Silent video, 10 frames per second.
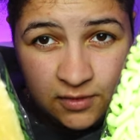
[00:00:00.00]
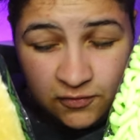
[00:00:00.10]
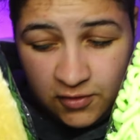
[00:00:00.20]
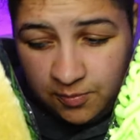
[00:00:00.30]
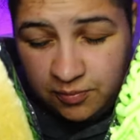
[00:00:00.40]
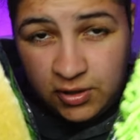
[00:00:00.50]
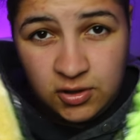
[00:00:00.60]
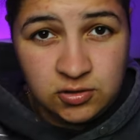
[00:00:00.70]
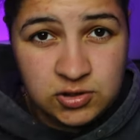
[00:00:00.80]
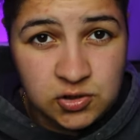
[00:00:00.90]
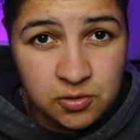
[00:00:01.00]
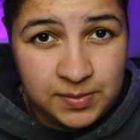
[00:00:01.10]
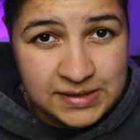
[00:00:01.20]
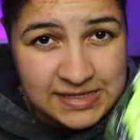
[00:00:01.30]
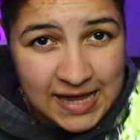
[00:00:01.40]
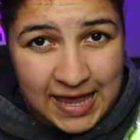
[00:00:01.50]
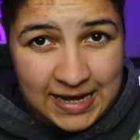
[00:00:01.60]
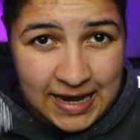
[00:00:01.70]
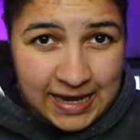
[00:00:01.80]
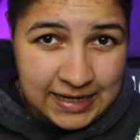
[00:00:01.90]
For product number 10
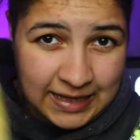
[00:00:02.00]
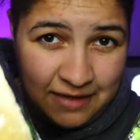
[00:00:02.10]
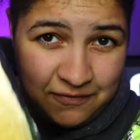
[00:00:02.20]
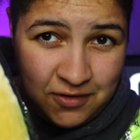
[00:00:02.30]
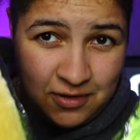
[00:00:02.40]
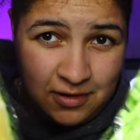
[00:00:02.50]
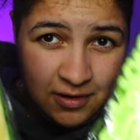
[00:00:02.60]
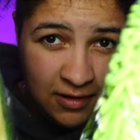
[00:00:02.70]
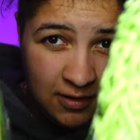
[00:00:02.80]
and 11